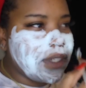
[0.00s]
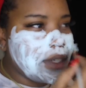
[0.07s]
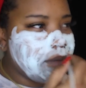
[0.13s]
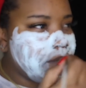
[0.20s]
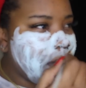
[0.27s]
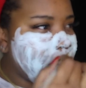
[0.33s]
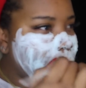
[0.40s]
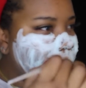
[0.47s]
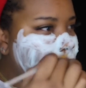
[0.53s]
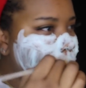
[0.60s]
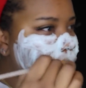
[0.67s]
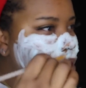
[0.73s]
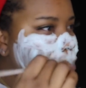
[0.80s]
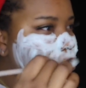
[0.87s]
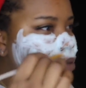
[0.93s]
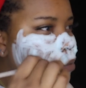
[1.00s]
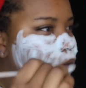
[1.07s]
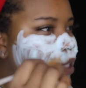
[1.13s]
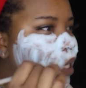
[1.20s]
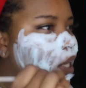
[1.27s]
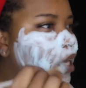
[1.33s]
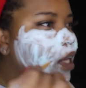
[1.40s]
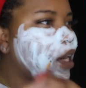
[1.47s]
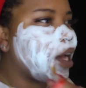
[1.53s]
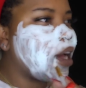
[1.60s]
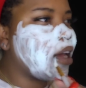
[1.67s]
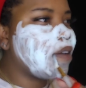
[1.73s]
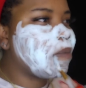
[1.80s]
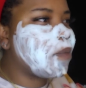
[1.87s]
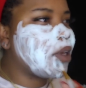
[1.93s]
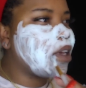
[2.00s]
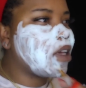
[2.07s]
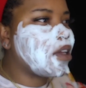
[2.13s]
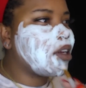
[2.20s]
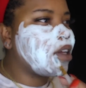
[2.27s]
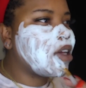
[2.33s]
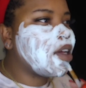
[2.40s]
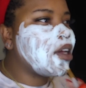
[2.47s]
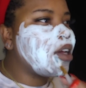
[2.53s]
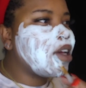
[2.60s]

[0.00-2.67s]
dimmed my light and I've been